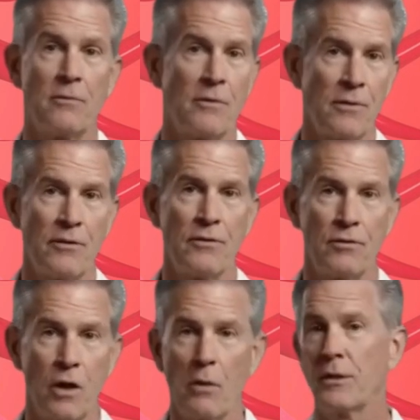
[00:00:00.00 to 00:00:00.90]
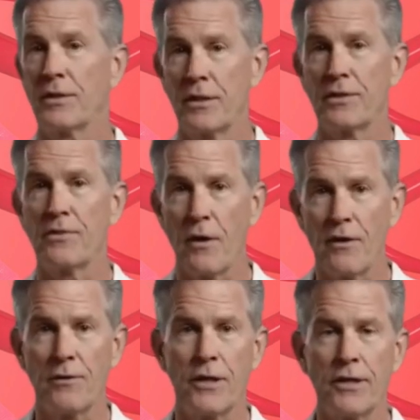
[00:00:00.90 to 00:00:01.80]
to supply enough blood.
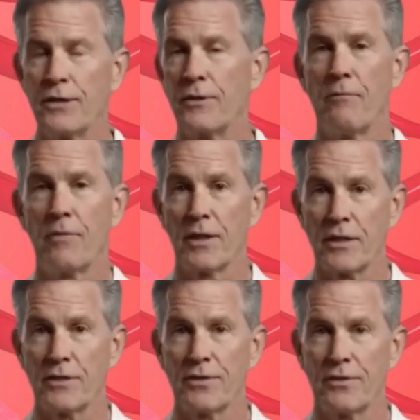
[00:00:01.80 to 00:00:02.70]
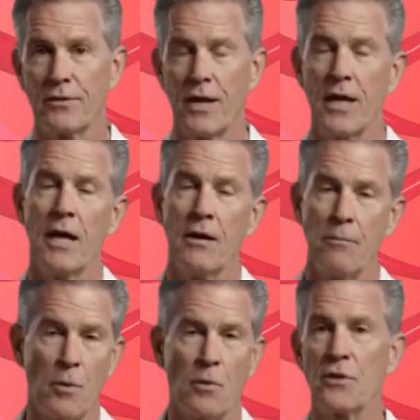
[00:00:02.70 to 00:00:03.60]
The pain often eases
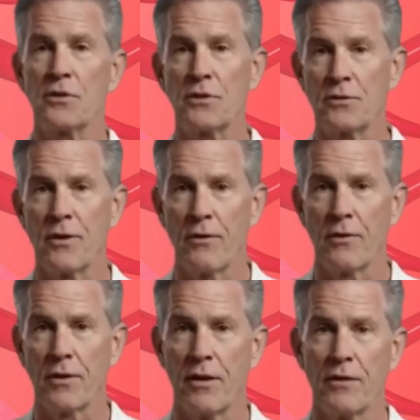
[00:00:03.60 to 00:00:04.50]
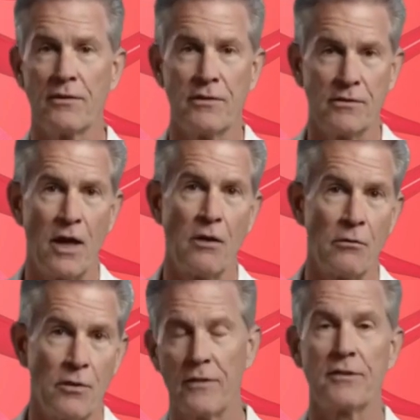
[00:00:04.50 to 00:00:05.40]
with rest as the oxygen demand
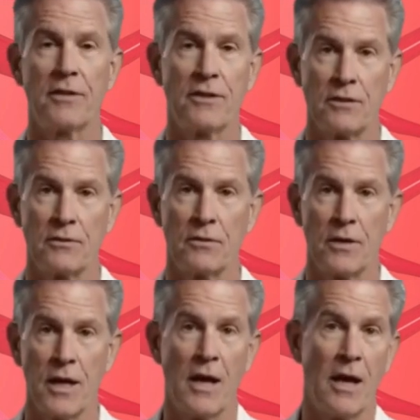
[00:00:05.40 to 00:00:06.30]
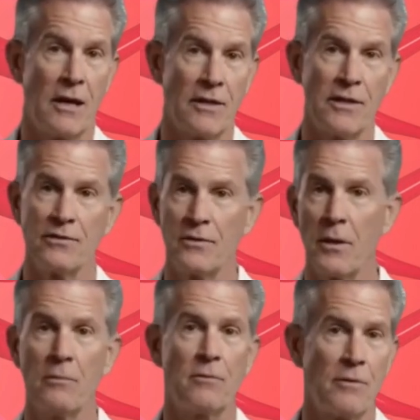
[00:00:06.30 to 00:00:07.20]
decreases. However,
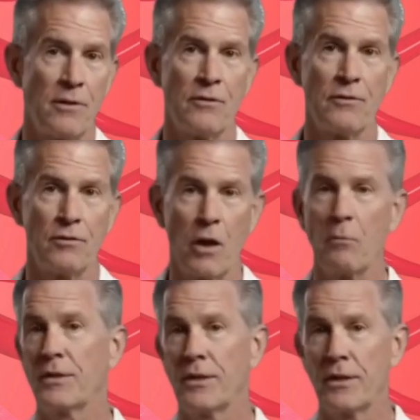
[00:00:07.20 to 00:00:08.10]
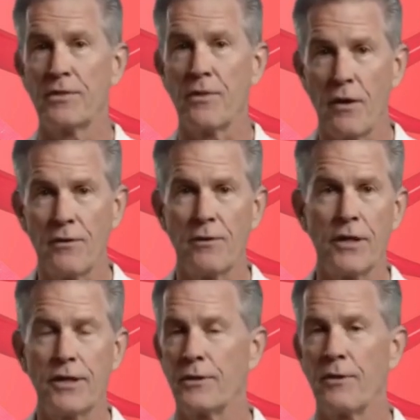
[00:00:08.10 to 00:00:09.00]
as the condition worsens,
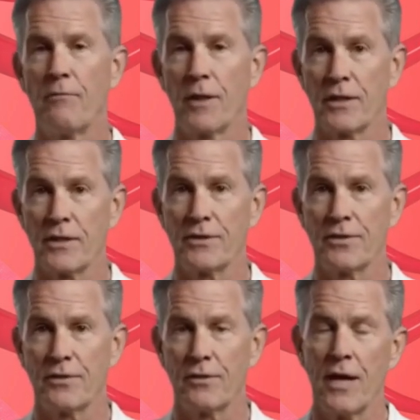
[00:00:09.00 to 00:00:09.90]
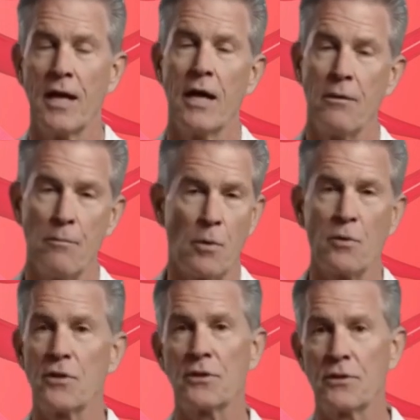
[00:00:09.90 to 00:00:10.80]
discomfort can persist even when you
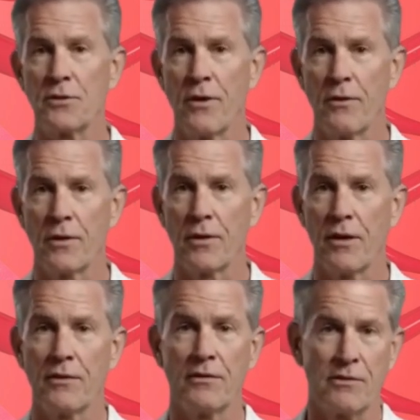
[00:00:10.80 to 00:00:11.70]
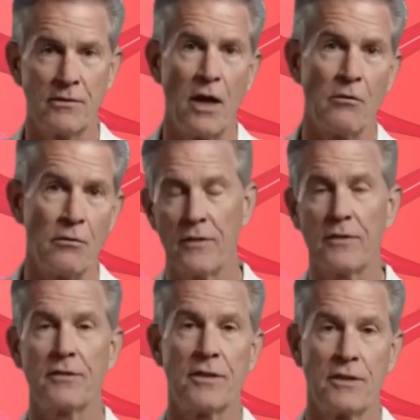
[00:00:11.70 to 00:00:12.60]
are inactive. This suggests
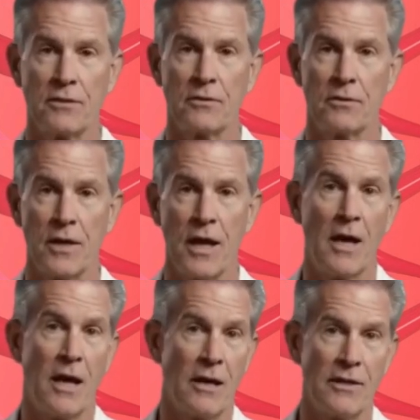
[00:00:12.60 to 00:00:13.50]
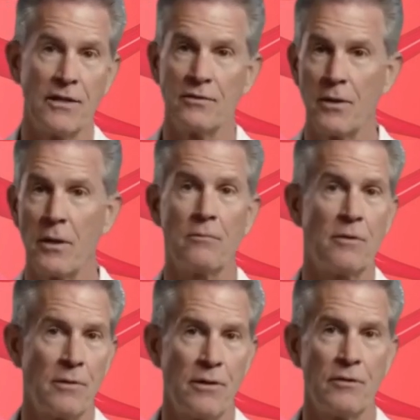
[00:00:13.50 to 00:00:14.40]
that circulation has become
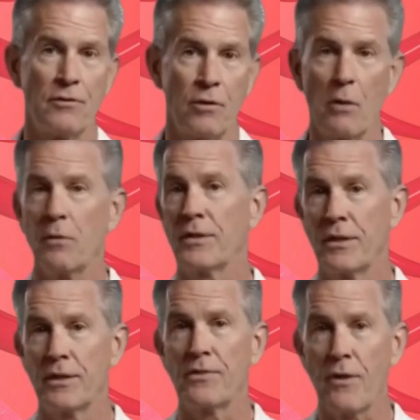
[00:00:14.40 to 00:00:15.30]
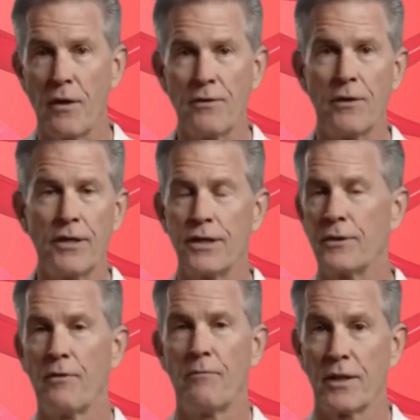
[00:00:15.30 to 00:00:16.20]
severely compromised,
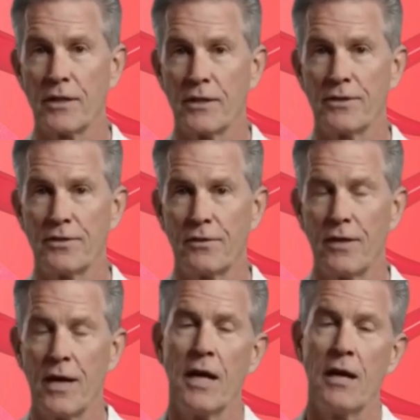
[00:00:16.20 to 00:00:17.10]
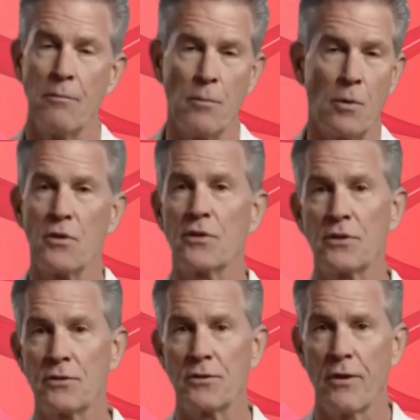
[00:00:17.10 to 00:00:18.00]
depriving muscles of essential
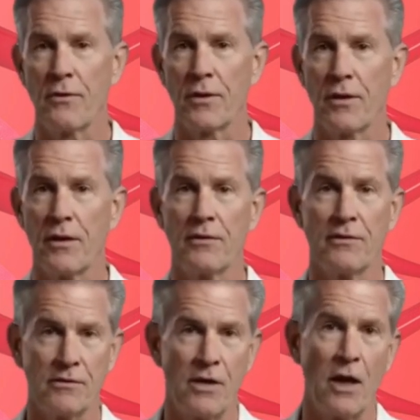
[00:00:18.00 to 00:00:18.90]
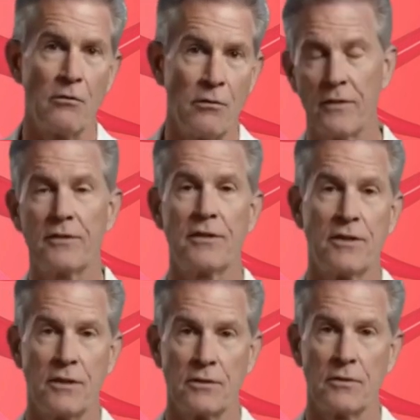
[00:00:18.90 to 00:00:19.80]
oxygen even at rest. Many
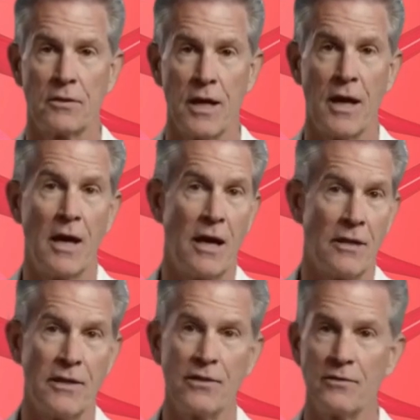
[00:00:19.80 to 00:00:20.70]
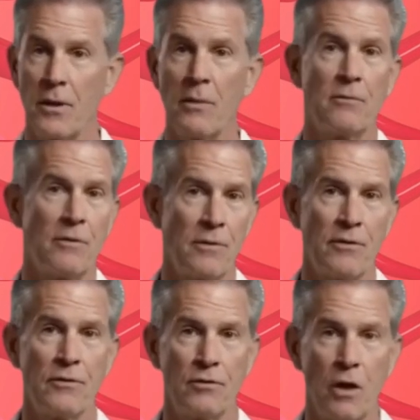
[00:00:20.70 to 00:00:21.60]
people dismiss this pain as
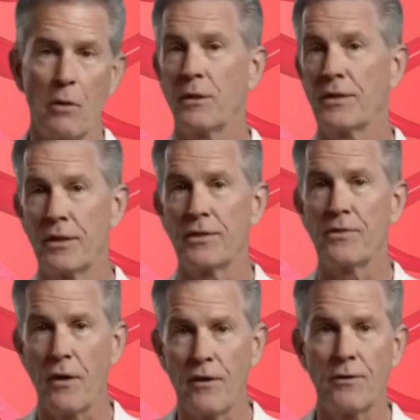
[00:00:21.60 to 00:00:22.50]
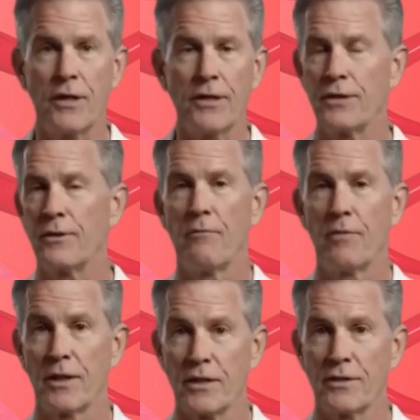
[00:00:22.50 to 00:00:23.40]
normal aging or muscle fatigue,
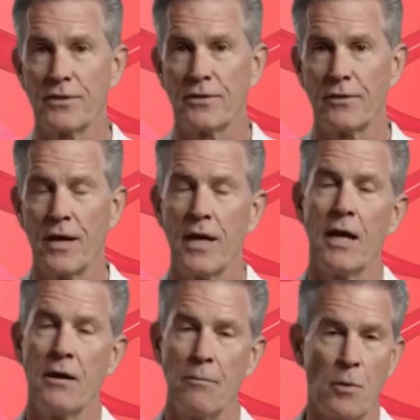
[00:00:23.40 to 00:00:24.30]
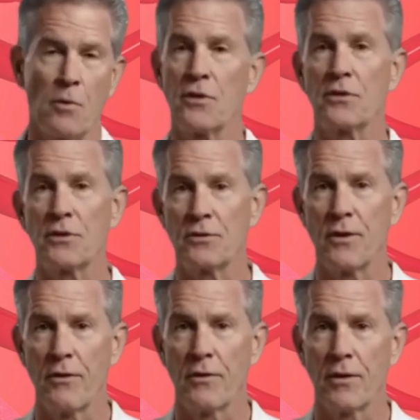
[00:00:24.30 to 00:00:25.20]
but it is an early warning
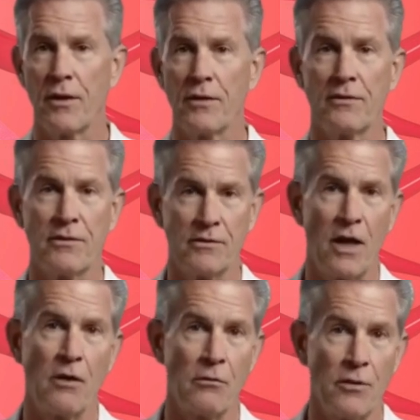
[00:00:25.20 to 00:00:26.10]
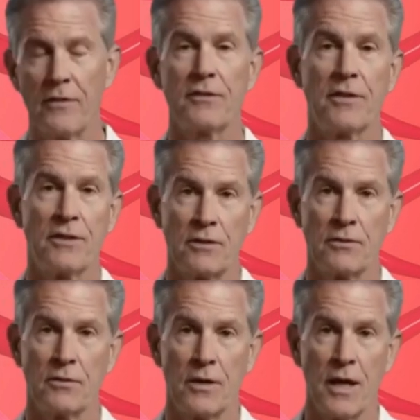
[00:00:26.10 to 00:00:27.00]
sign of restricted blood flow.
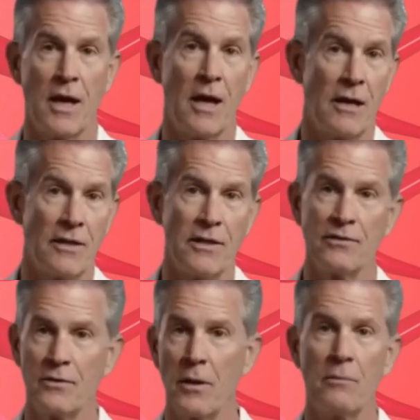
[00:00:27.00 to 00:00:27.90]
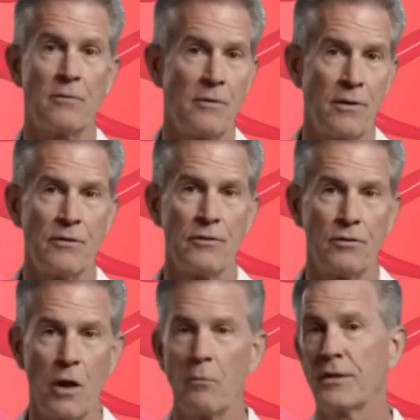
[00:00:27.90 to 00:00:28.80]
Ignoring it can lead to
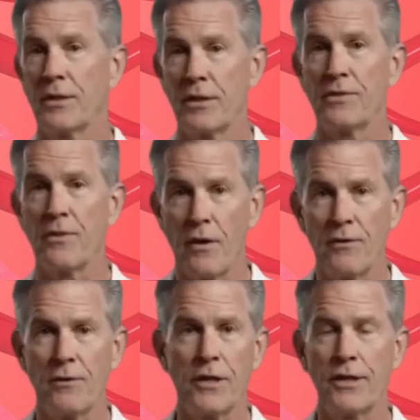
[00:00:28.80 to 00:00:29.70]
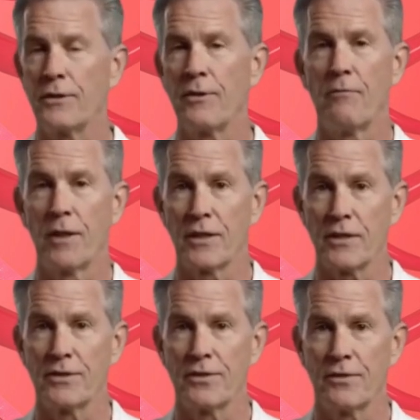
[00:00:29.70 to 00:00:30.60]
progressive worsening, making even
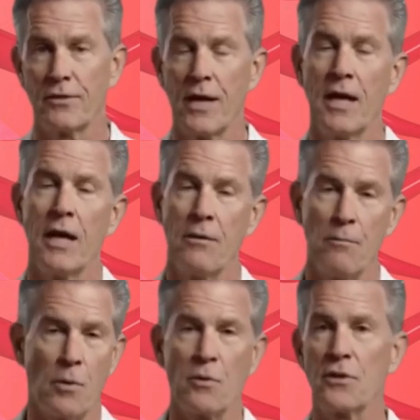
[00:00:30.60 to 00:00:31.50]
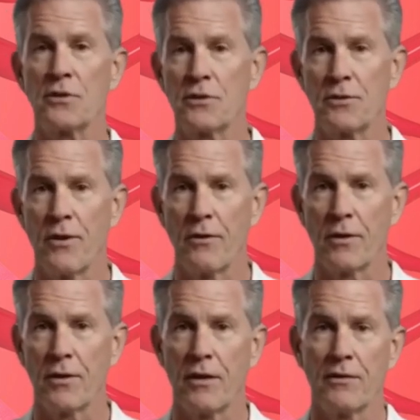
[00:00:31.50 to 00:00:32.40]
short walks or standing for
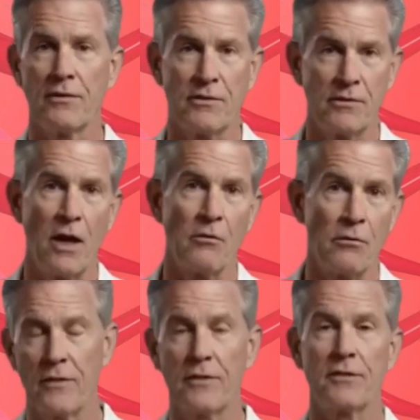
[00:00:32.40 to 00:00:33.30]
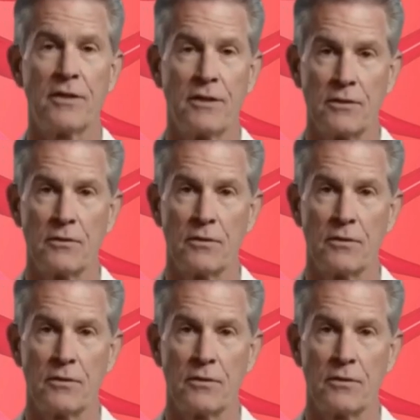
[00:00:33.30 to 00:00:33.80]
extended periods difficult.